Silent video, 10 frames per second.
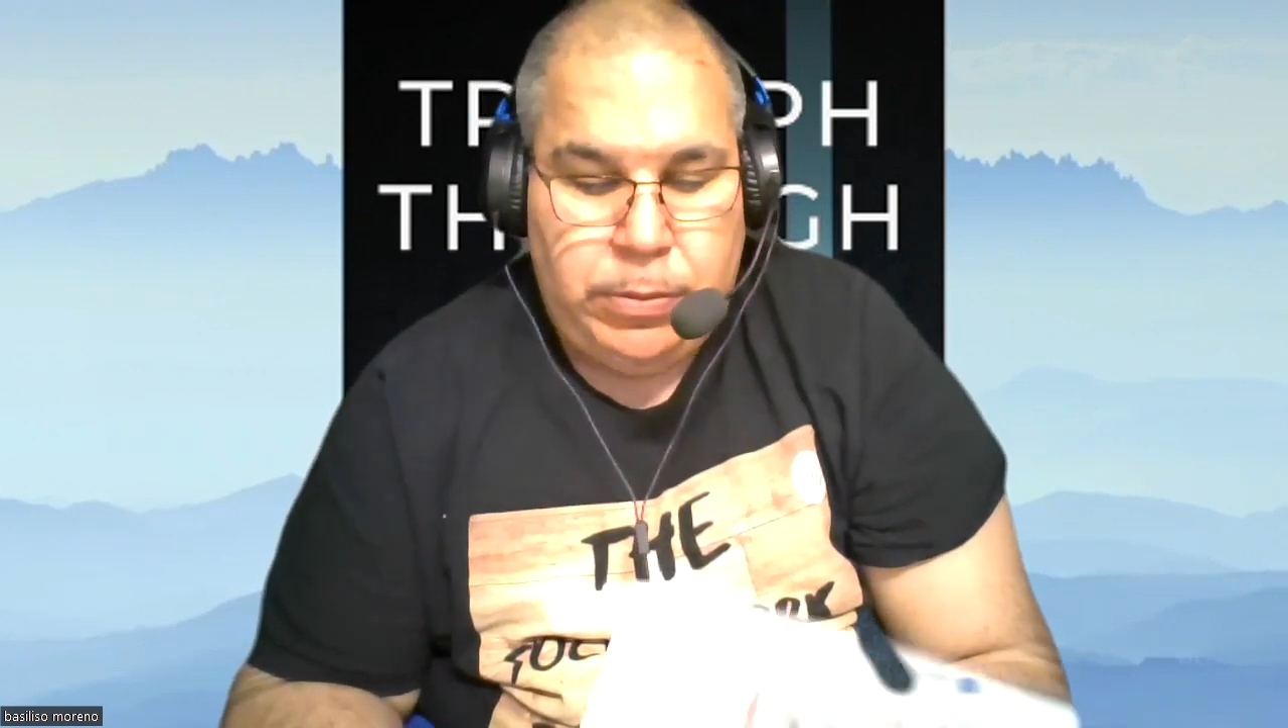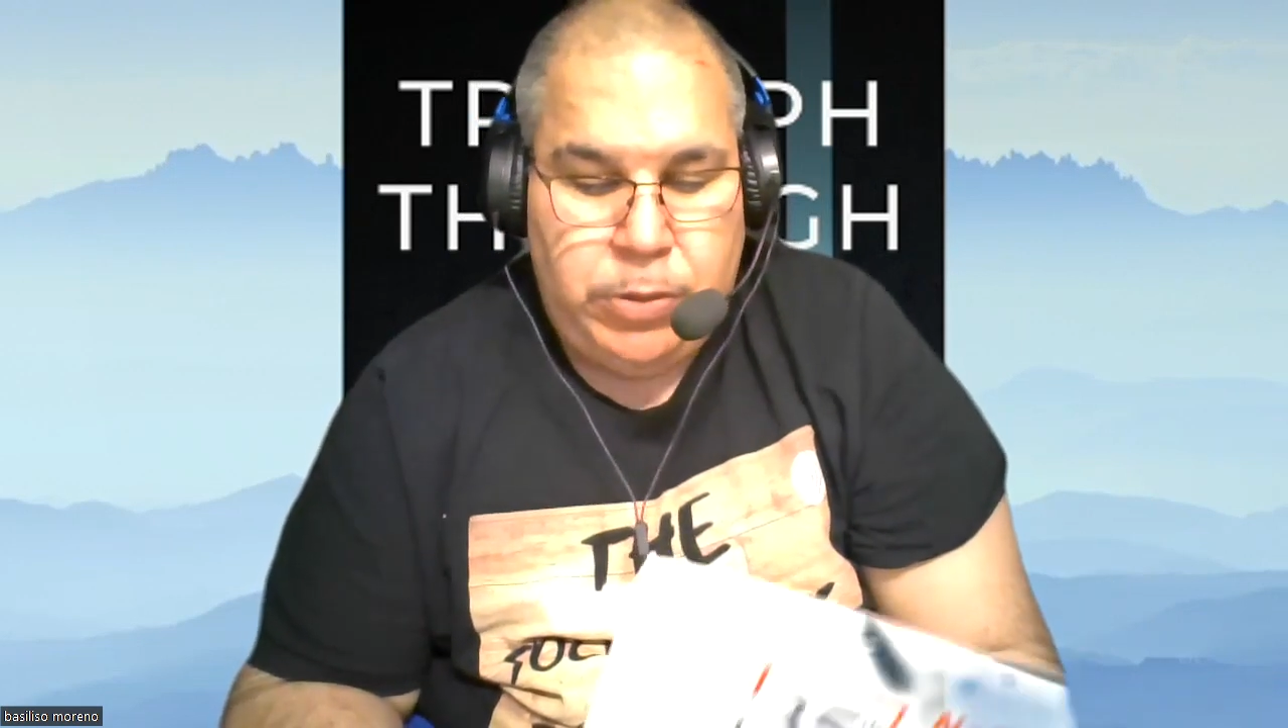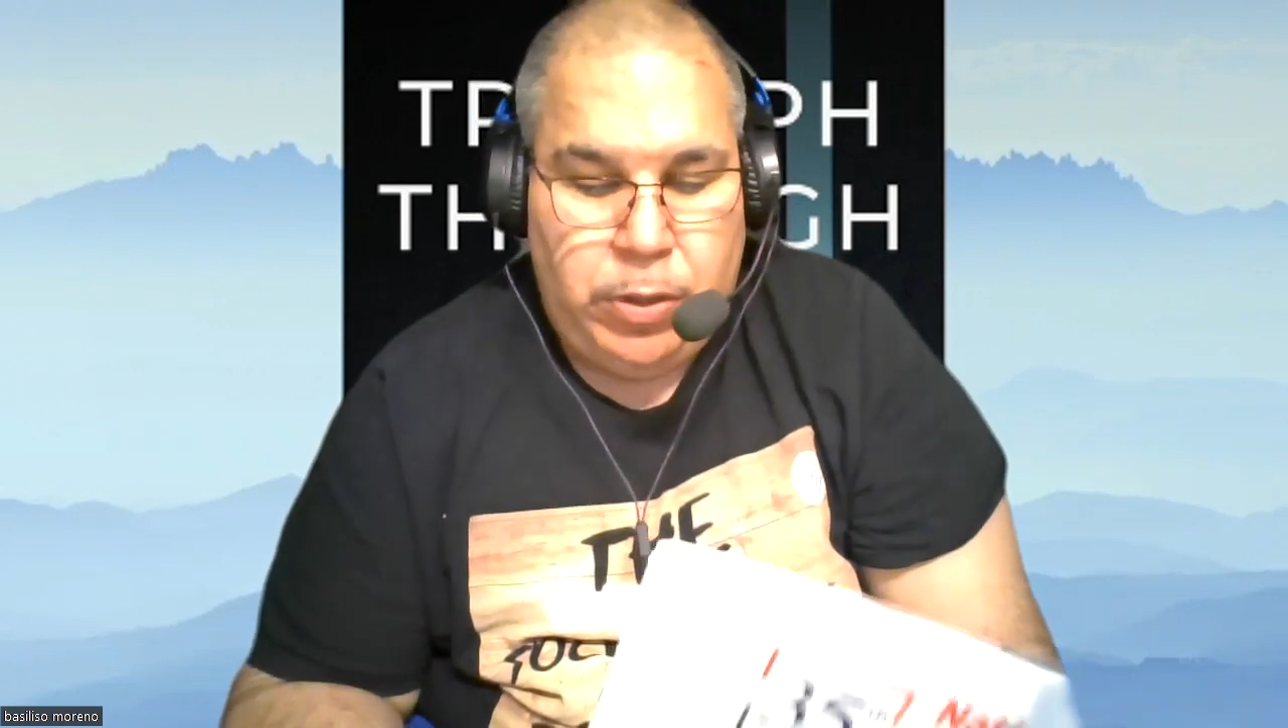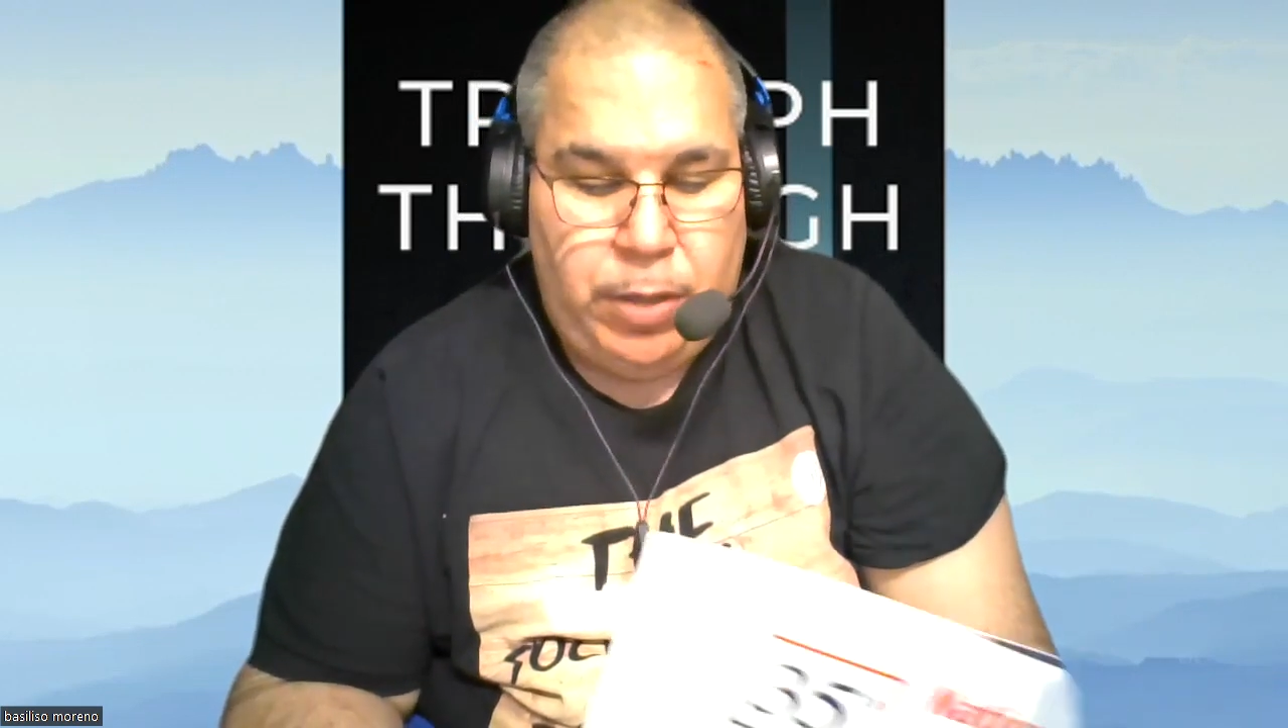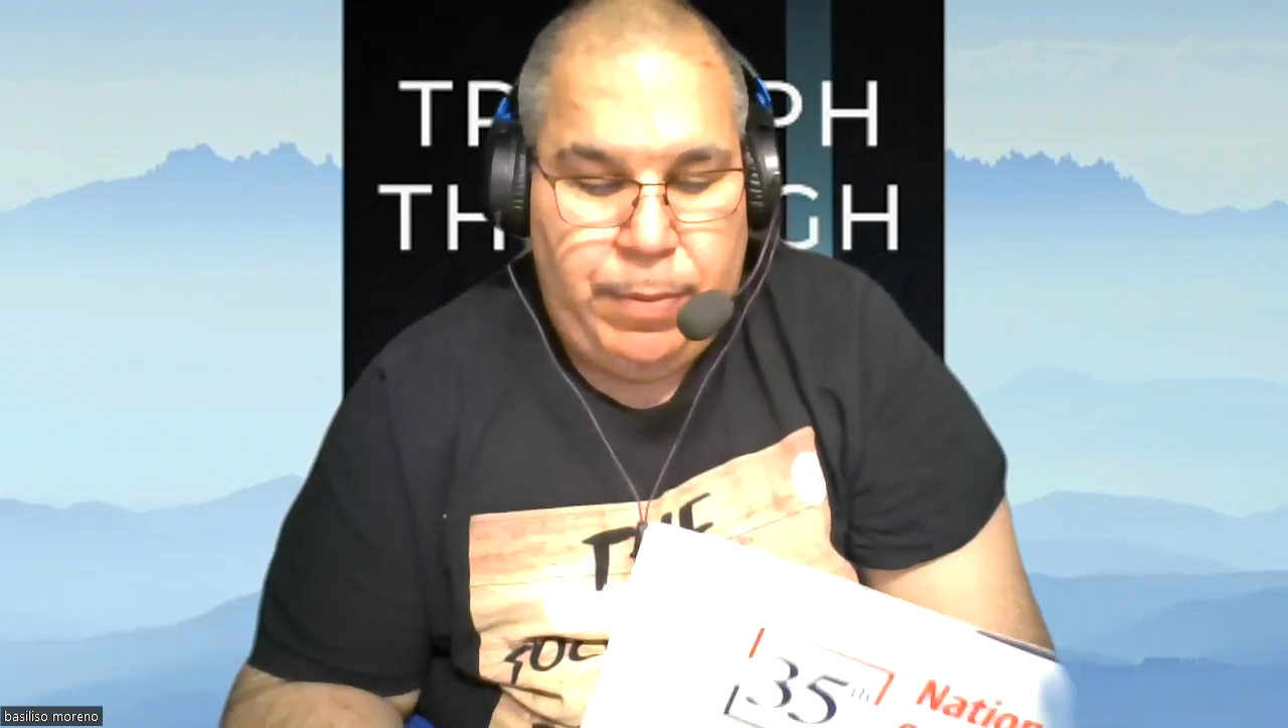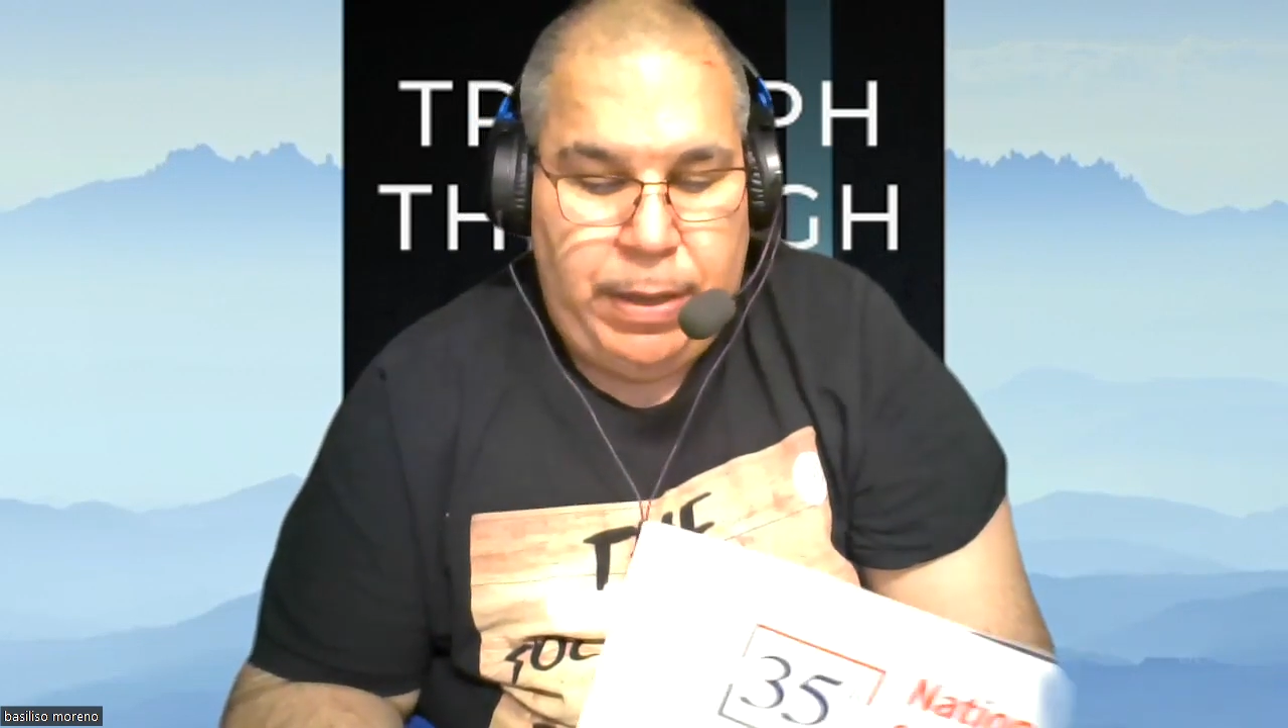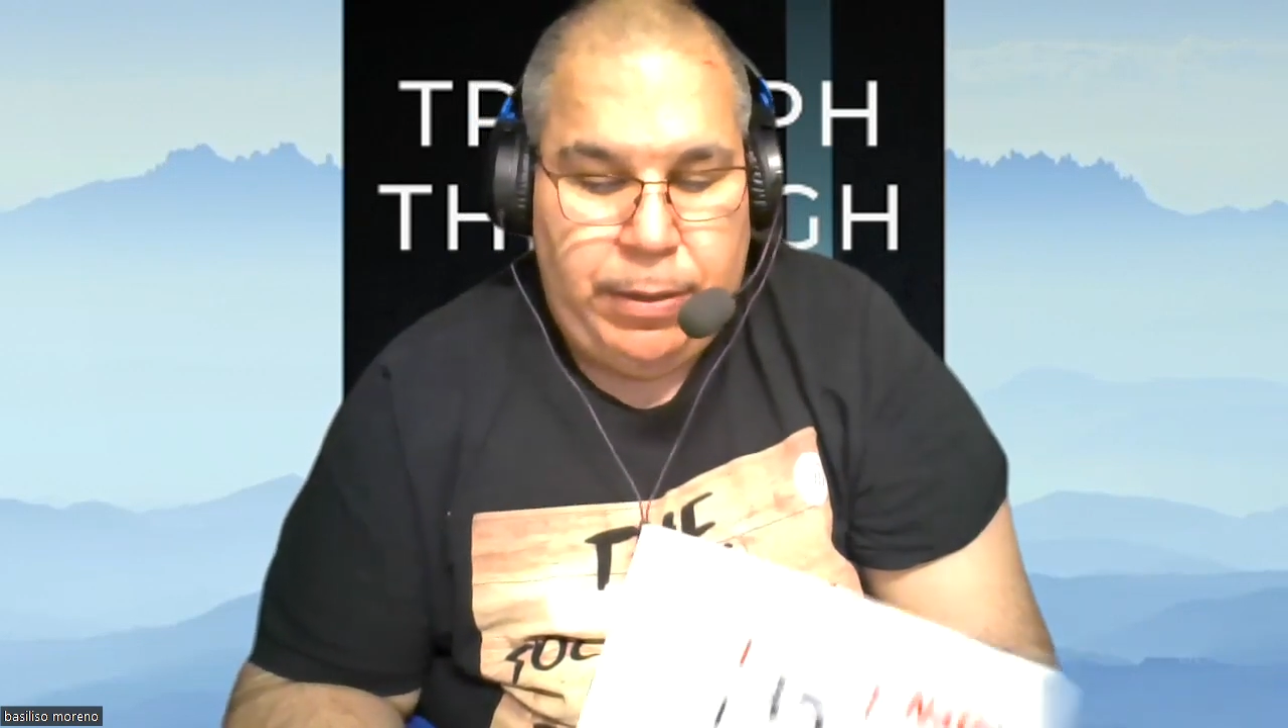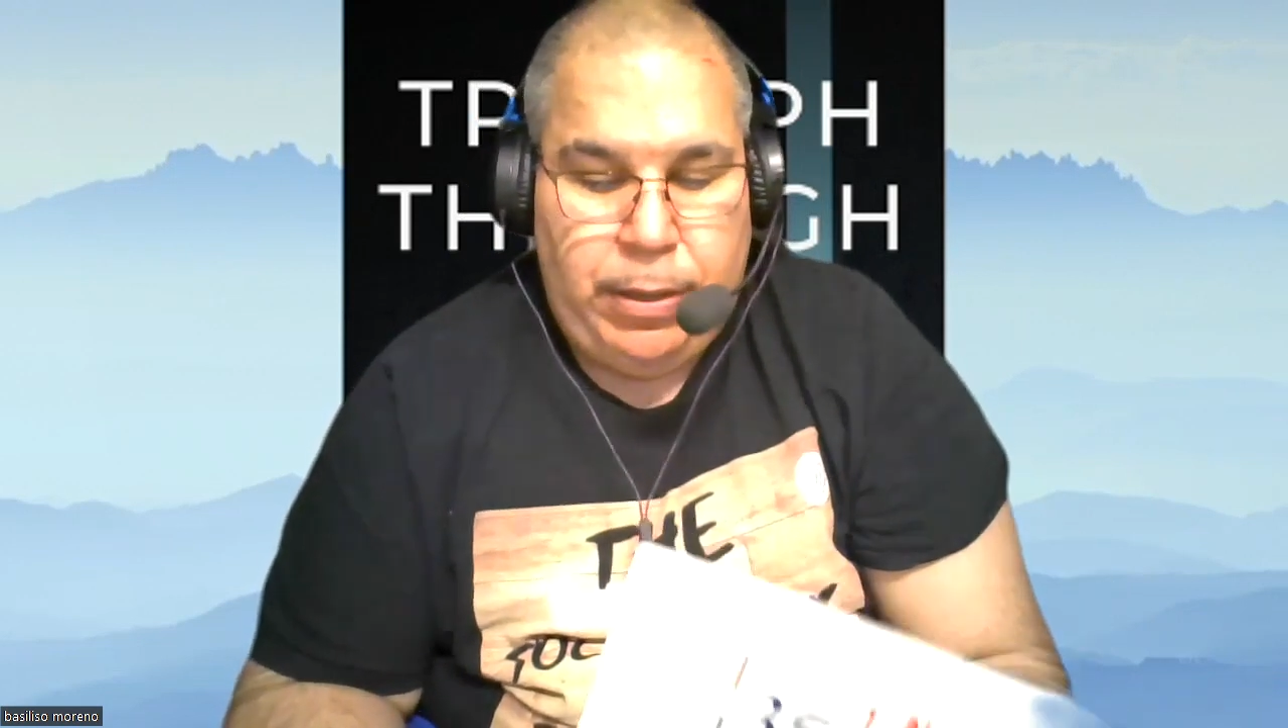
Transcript: talking about